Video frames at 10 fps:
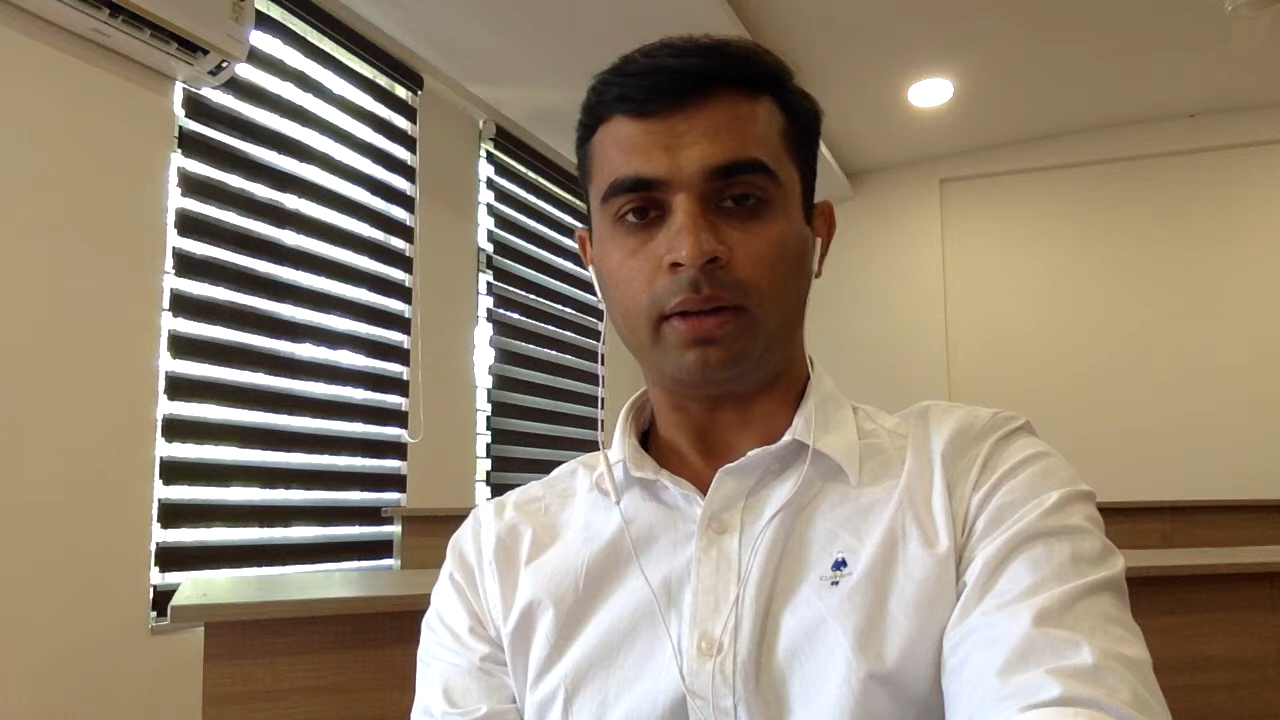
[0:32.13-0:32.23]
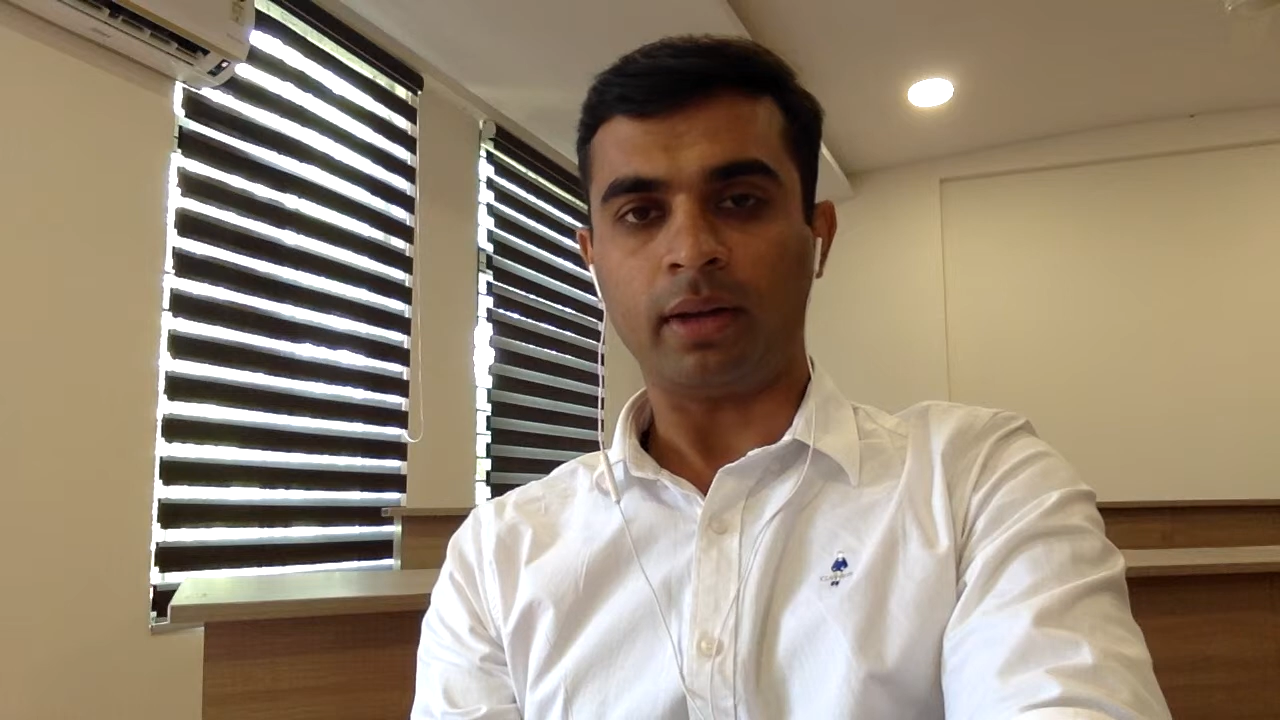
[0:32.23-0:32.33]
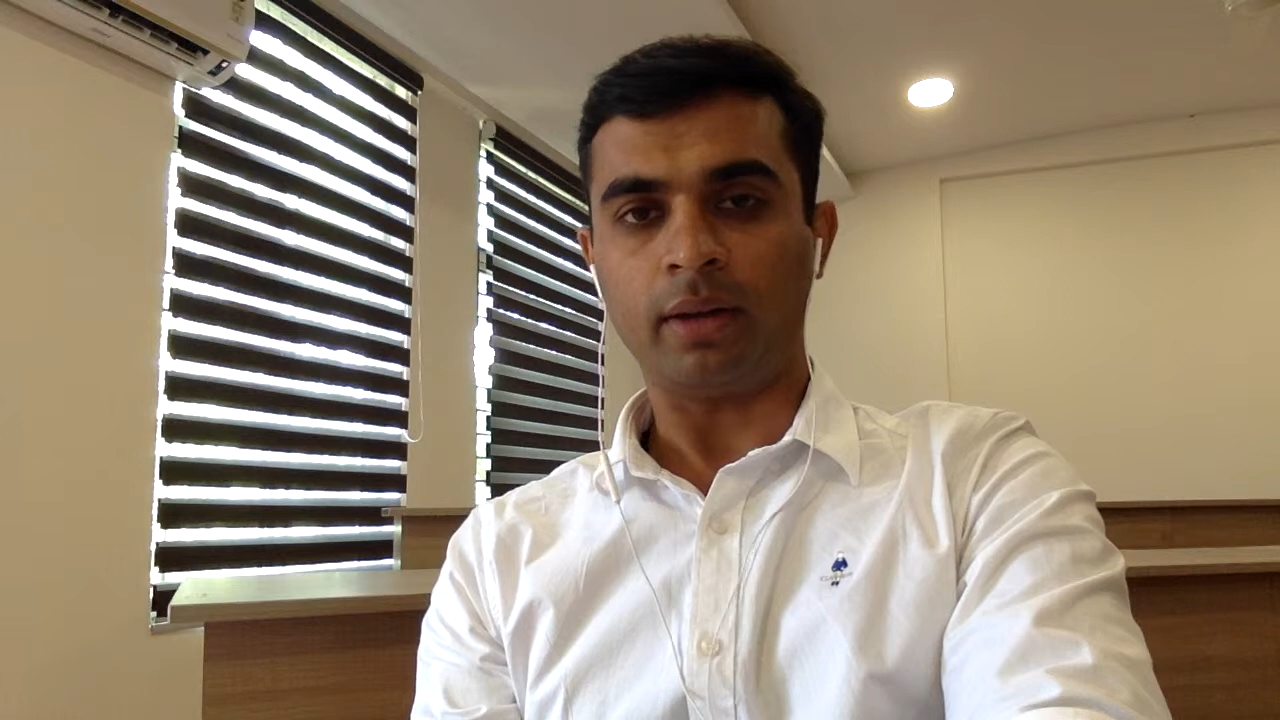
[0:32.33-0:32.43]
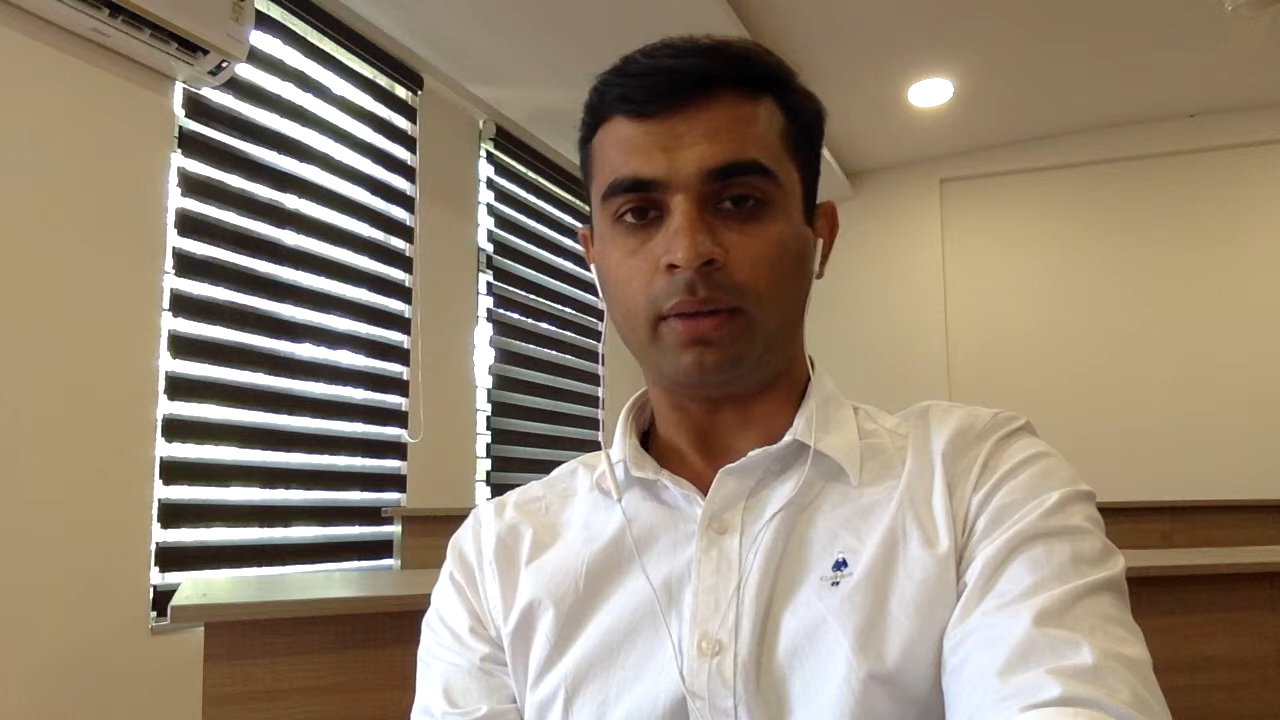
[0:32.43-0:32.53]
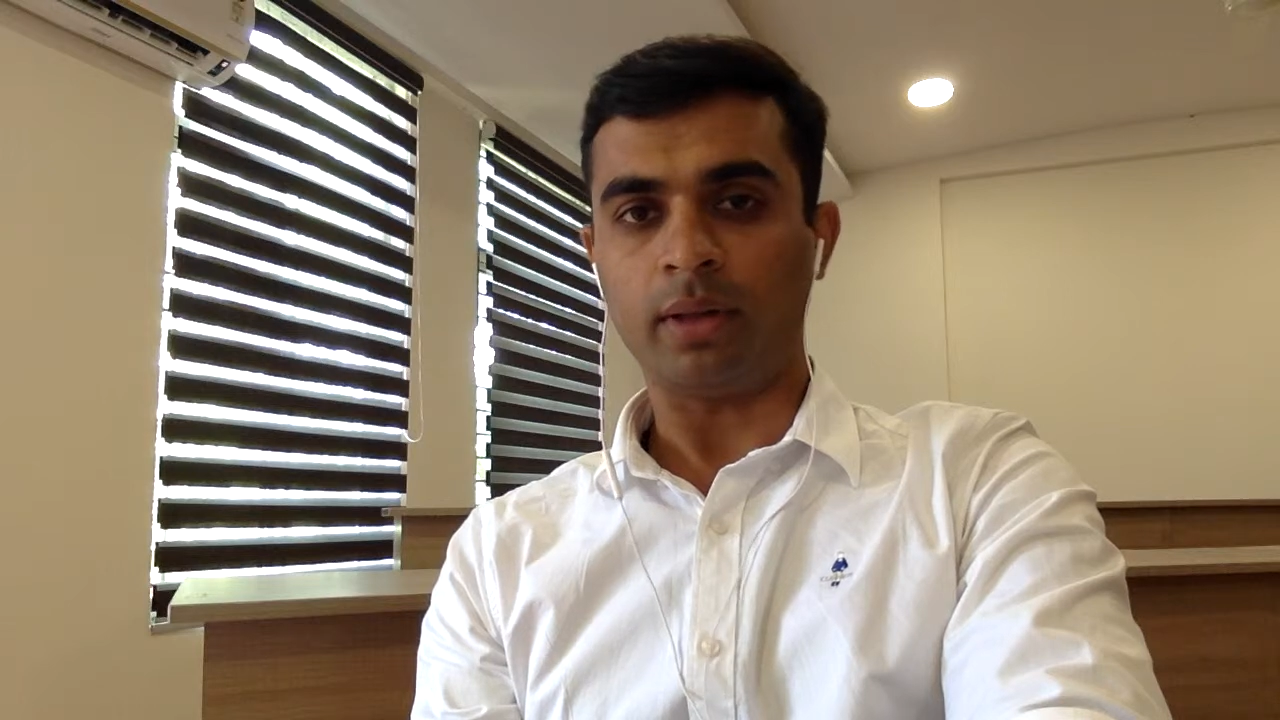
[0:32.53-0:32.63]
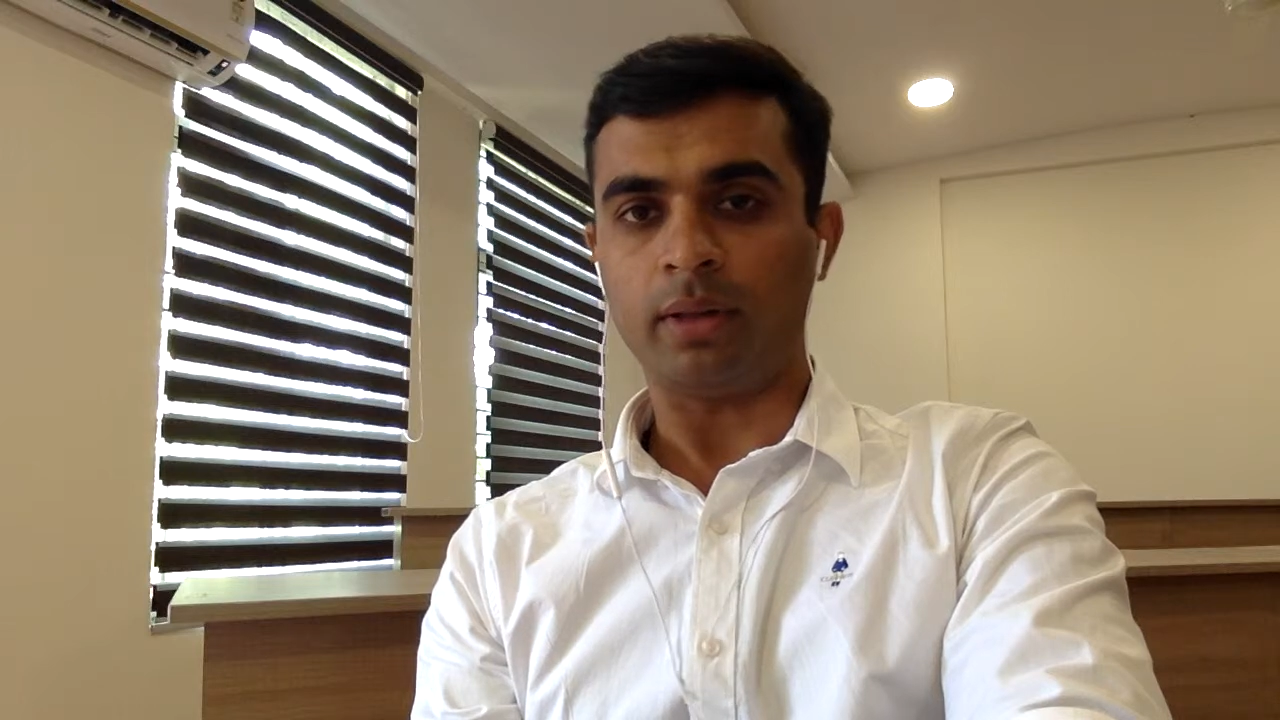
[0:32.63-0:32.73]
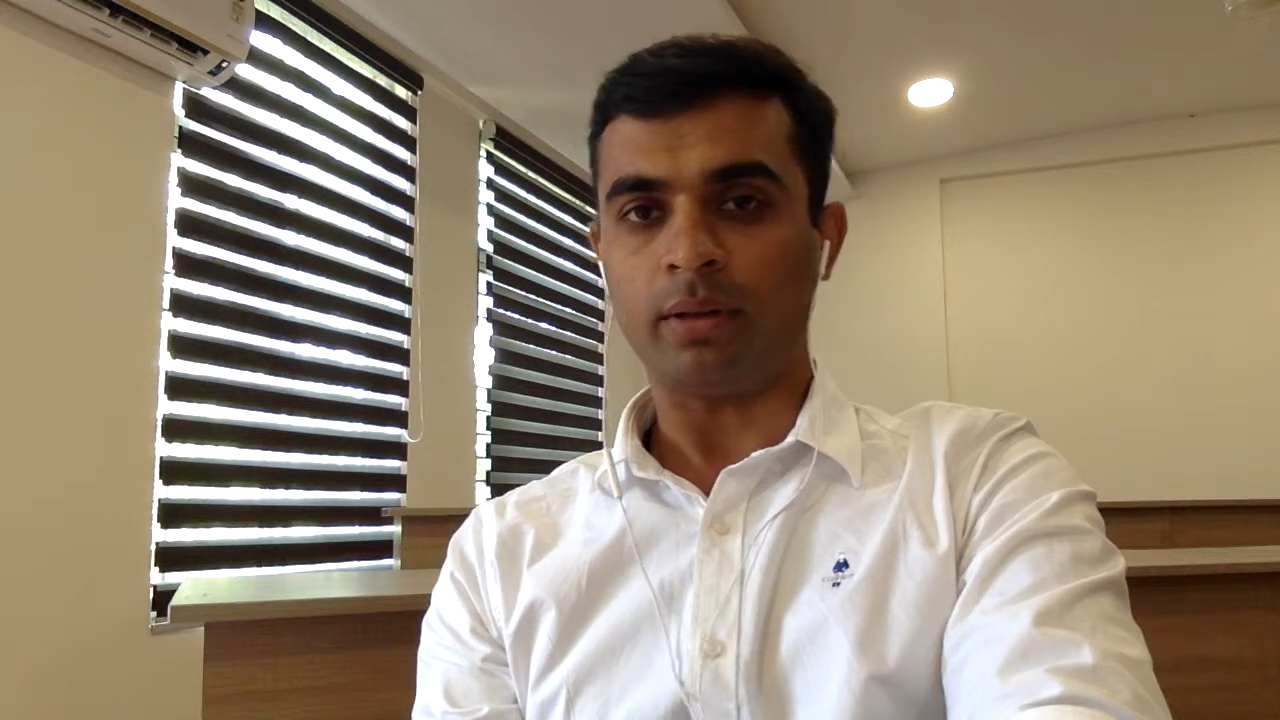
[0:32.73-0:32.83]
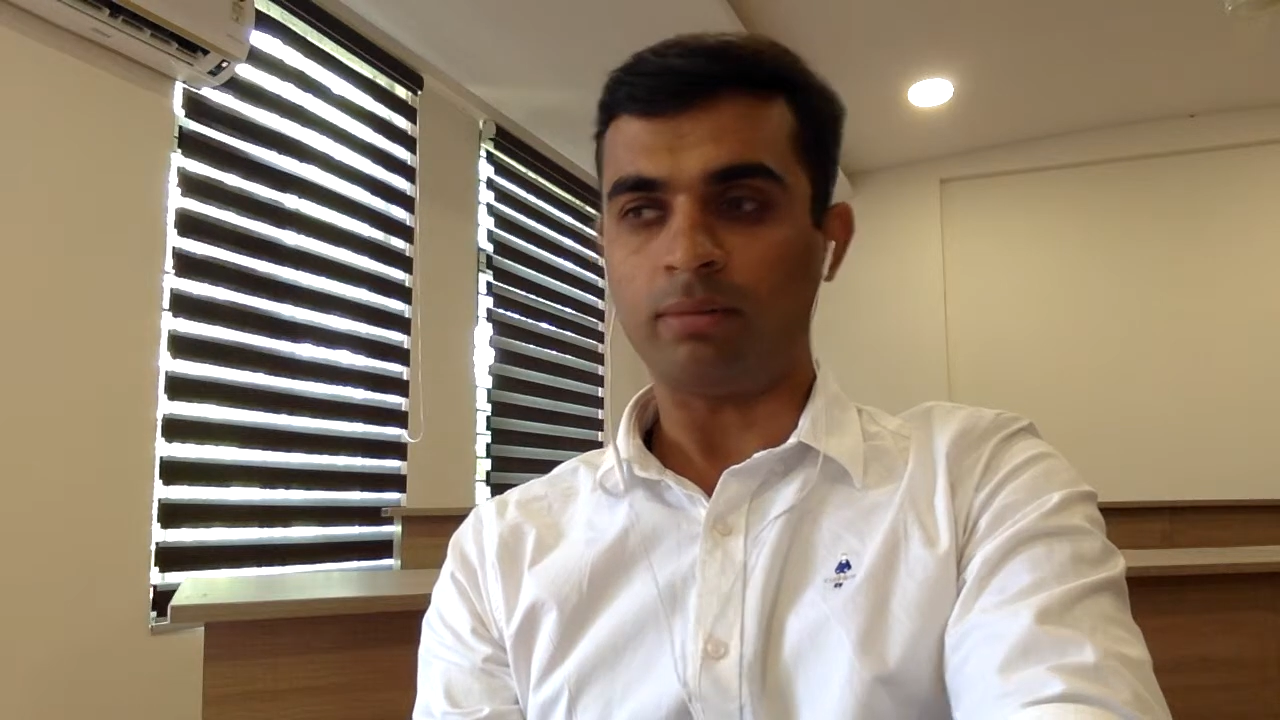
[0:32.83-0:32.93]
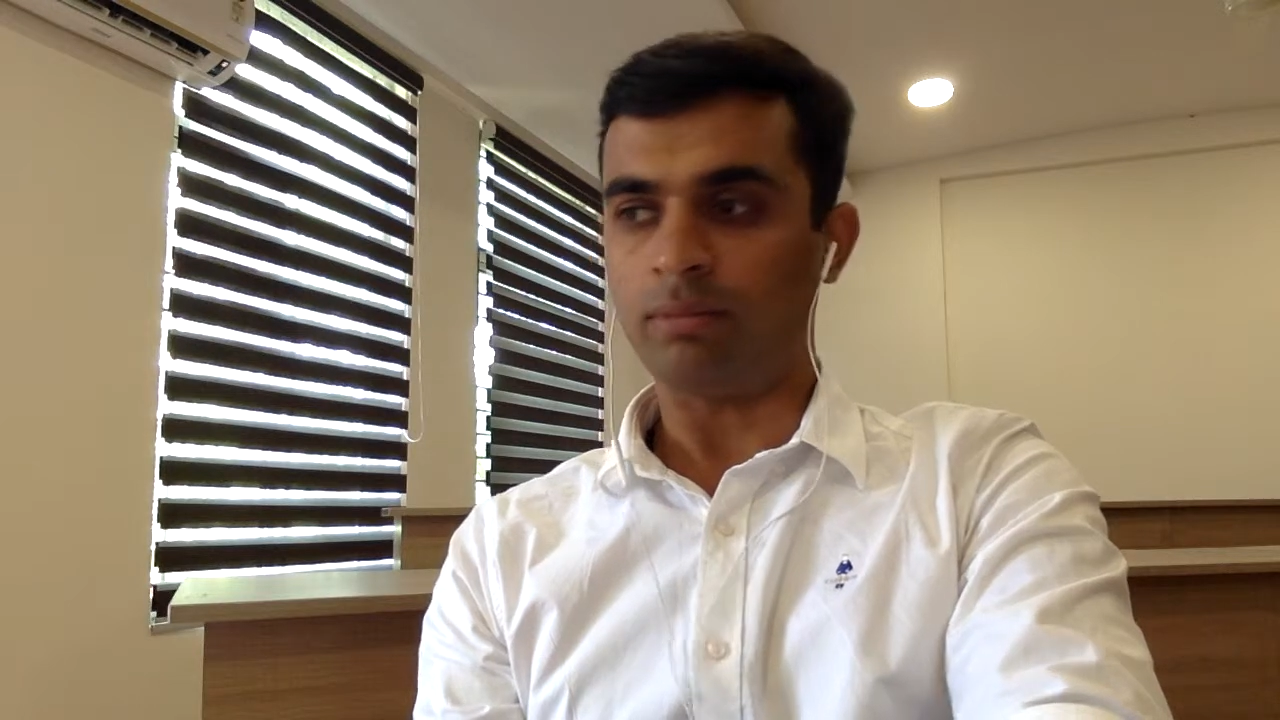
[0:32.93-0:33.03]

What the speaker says: like whether